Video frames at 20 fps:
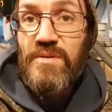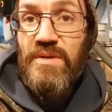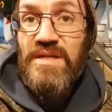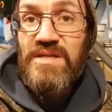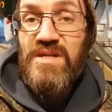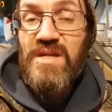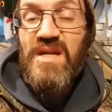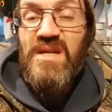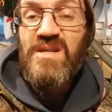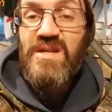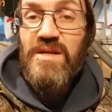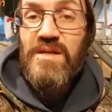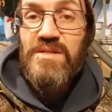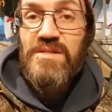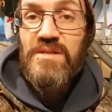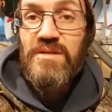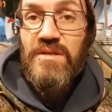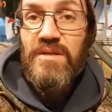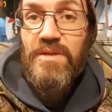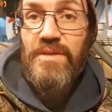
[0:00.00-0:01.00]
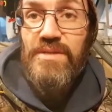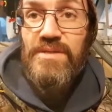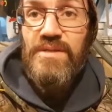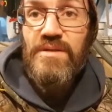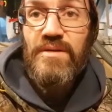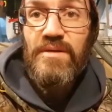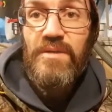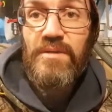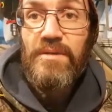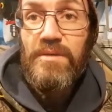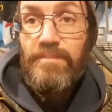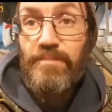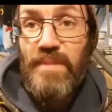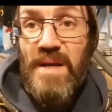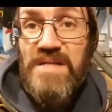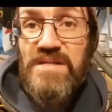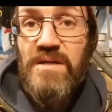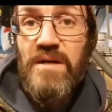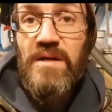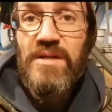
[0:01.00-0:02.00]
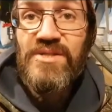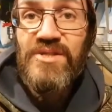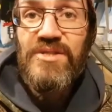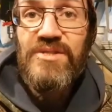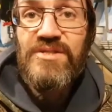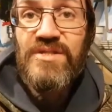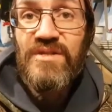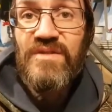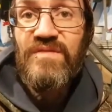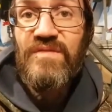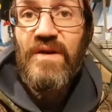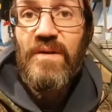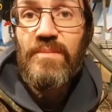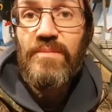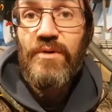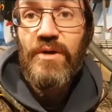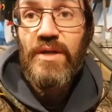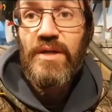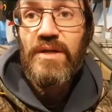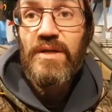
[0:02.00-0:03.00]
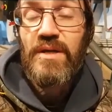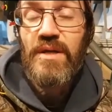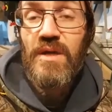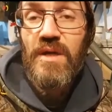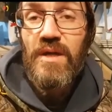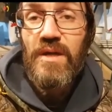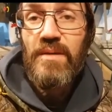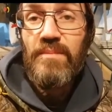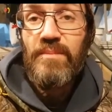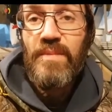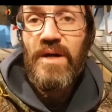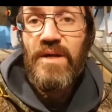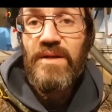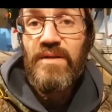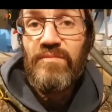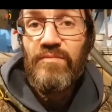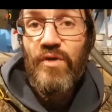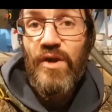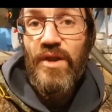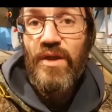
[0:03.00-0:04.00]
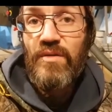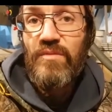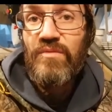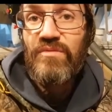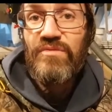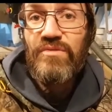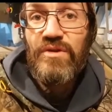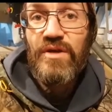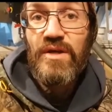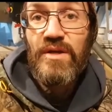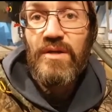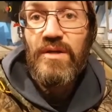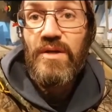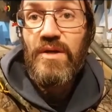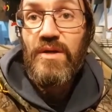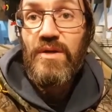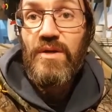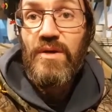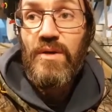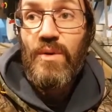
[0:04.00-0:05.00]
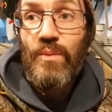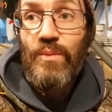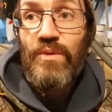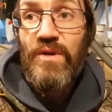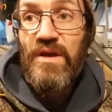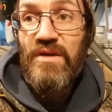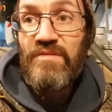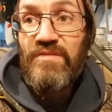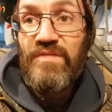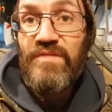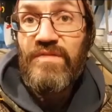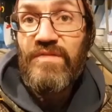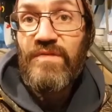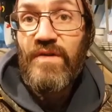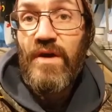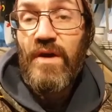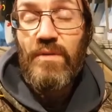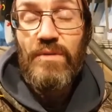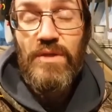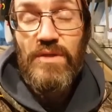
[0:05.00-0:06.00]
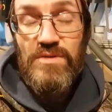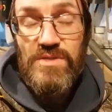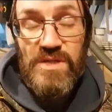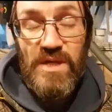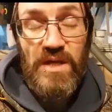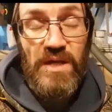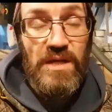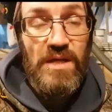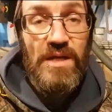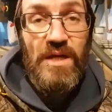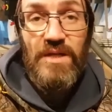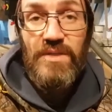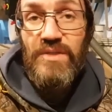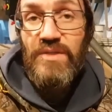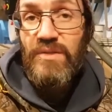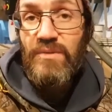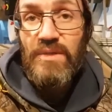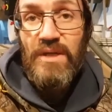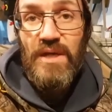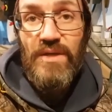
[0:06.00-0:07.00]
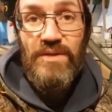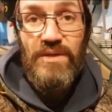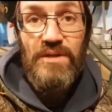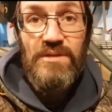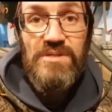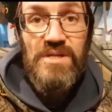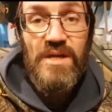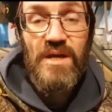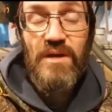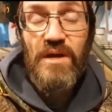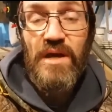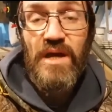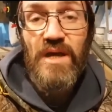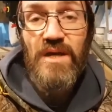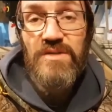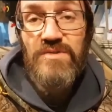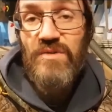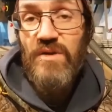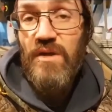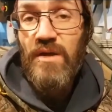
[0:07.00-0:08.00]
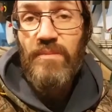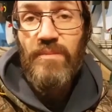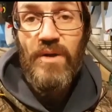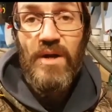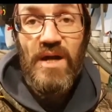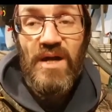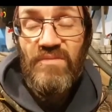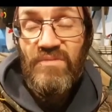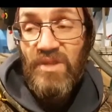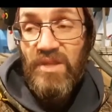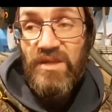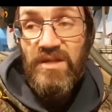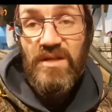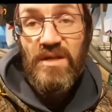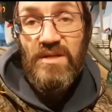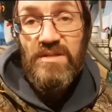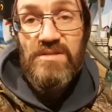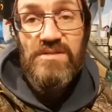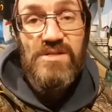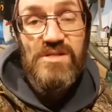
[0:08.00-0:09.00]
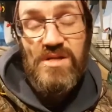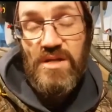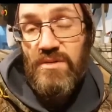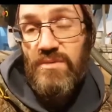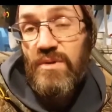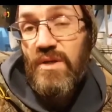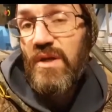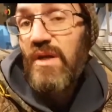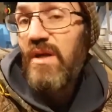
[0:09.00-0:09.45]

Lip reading: it's easier to massage into the fabric, and then run over it with. I'll use a heat gun. You can use a hairdryer, but I have a heat gun, so